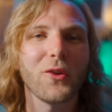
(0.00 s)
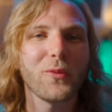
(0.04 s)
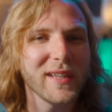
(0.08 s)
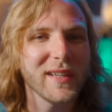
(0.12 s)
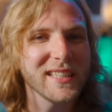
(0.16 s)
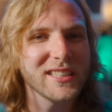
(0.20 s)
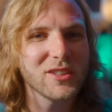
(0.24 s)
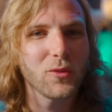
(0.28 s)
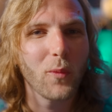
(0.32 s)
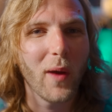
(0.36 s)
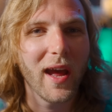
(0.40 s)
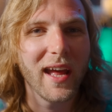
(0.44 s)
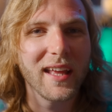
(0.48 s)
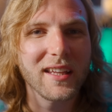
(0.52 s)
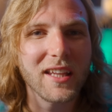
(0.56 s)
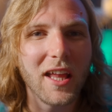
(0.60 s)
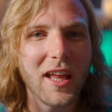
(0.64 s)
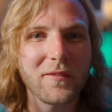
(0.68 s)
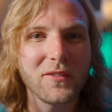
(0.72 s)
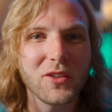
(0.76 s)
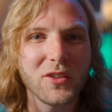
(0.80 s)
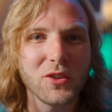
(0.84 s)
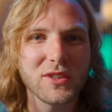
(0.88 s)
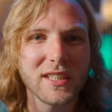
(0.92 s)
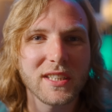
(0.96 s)
reason why I
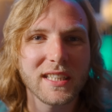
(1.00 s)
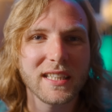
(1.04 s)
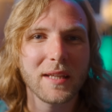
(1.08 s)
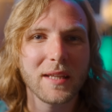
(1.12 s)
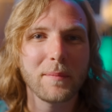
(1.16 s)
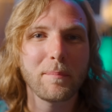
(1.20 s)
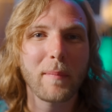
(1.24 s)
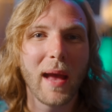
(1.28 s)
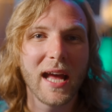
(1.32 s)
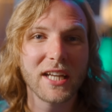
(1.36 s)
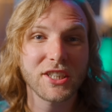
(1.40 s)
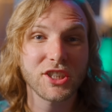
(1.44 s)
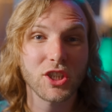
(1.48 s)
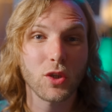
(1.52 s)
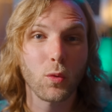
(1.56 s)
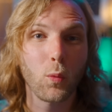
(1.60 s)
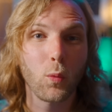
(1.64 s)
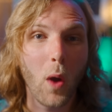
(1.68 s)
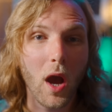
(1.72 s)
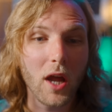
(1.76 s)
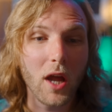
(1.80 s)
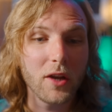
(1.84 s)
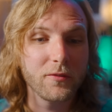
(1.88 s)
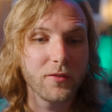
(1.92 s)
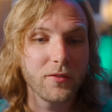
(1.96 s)
love using the magic
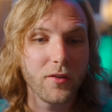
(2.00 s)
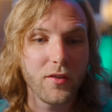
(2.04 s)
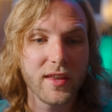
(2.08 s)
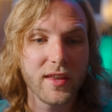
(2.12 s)
wand for